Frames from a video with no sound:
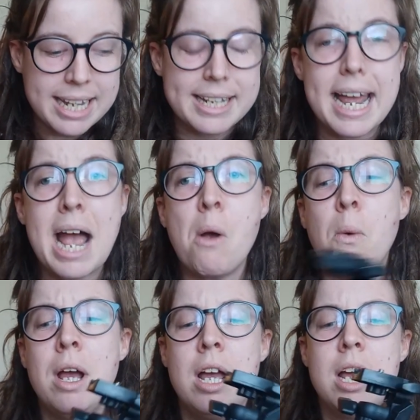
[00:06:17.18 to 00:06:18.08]

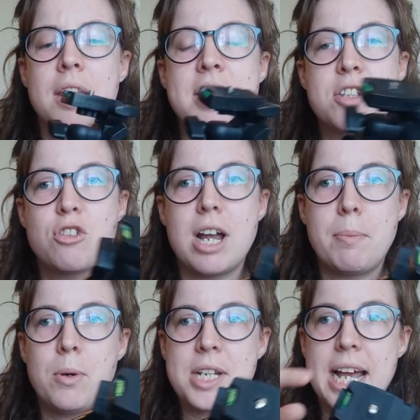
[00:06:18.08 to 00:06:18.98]
Now, this
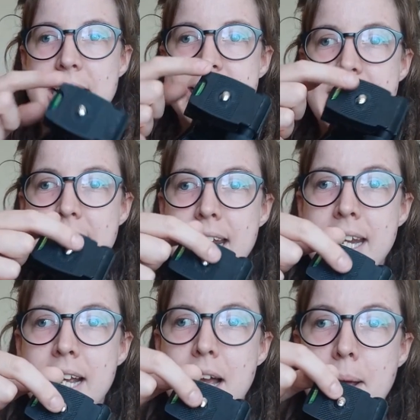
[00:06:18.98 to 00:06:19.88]
tripod has
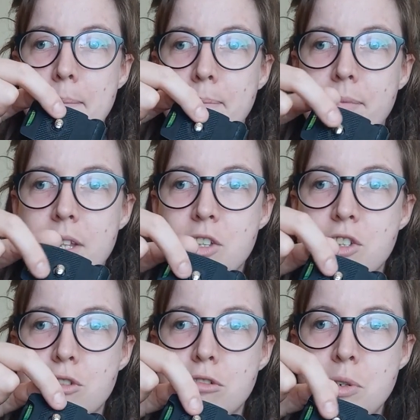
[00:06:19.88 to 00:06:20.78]
a
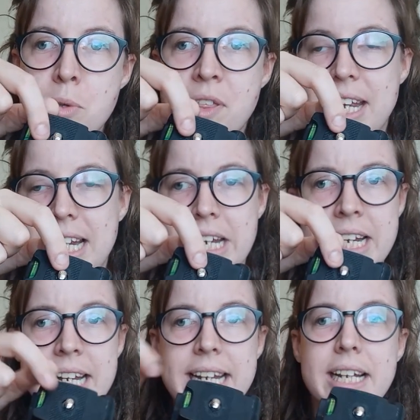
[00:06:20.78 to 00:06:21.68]
screw
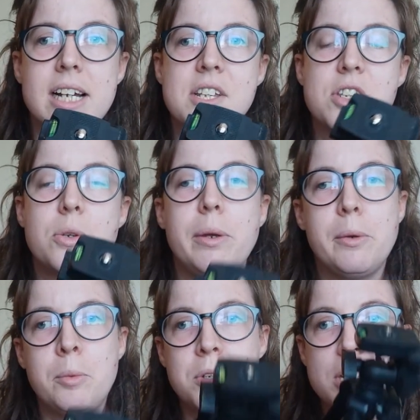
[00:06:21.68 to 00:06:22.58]
thingy here, so
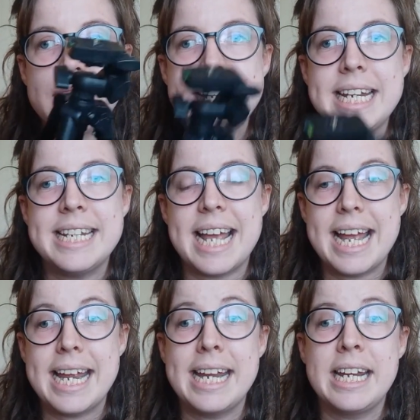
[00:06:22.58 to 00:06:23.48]
you would need
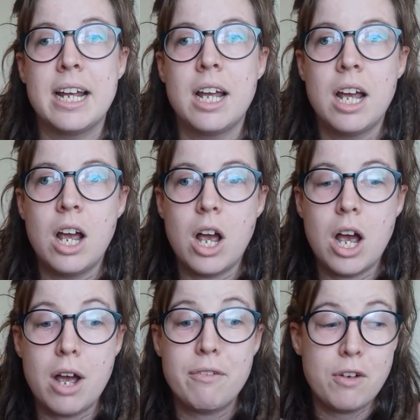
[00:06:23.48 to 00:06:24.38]
a
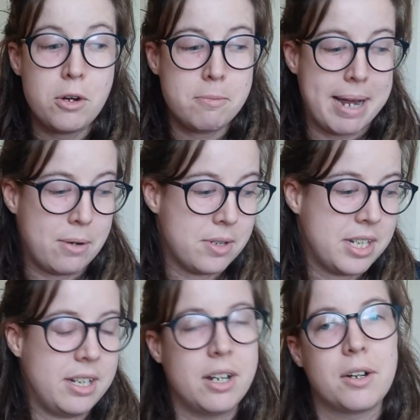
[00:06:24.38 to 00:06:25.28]
phone
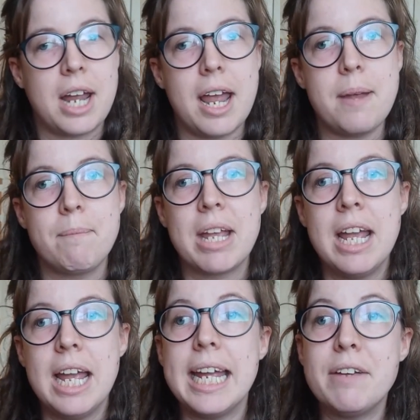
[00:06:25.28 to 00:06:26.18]
mount, okay?
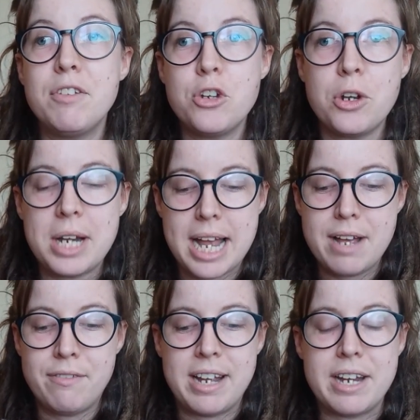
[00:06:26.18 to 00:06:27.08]
If you don't
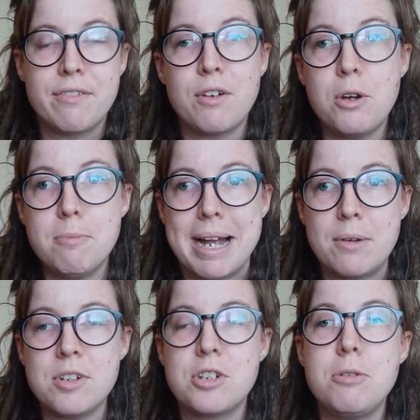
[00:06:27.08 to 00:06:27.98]
have a phone
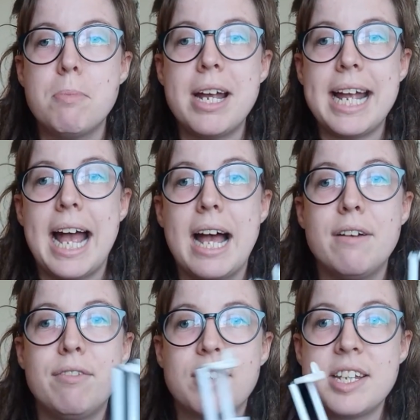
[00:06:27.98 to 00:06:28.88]
mount, you might
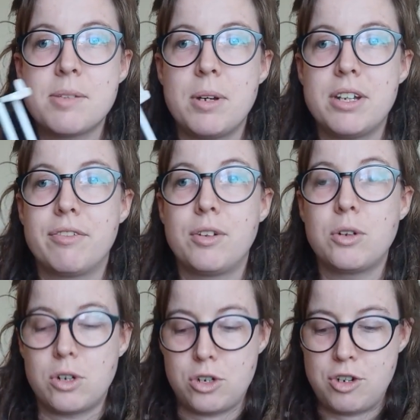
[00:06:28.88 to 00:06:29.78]
have this wonderful
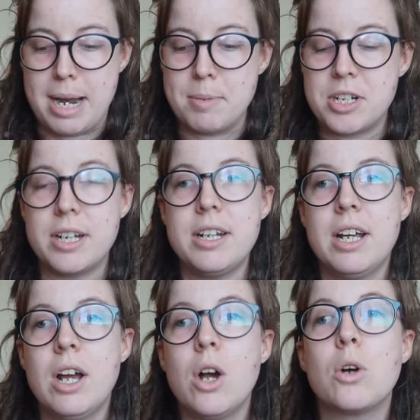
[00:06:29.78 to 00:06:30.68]
contraption
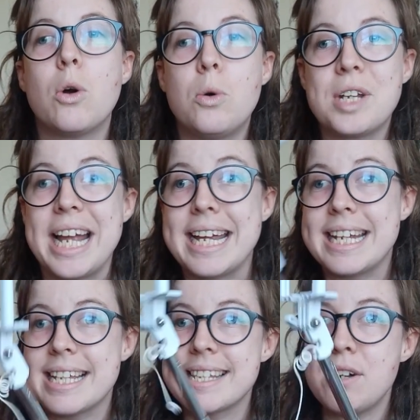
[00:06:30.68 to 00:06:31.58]
called
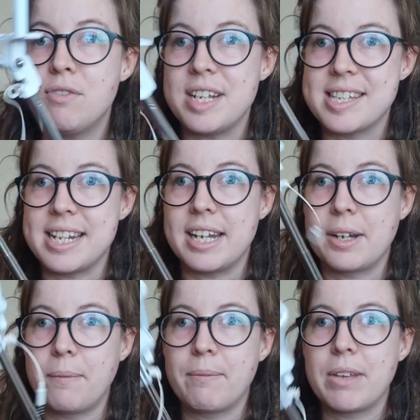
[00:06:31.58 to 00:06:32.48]
a selfie
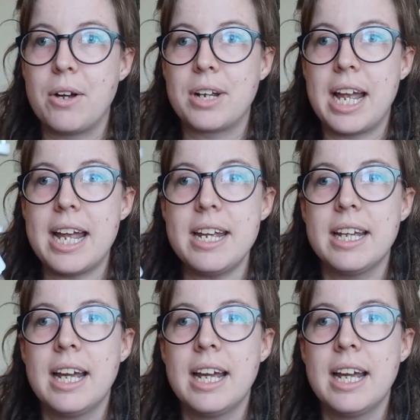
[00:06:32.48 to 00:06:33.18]
stick, okay?